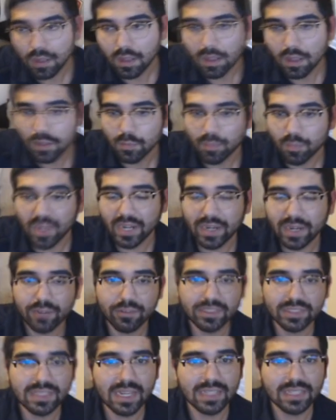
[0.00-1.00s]
But
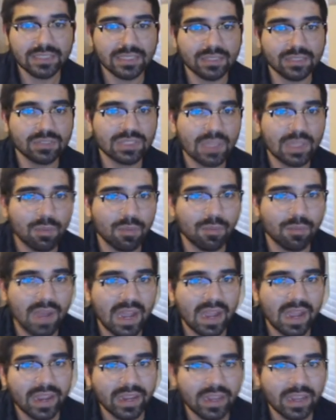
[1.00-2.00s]
anyways, guys, thanks for stopping
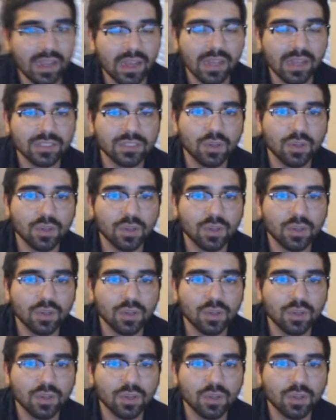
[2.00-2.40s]
by. Don't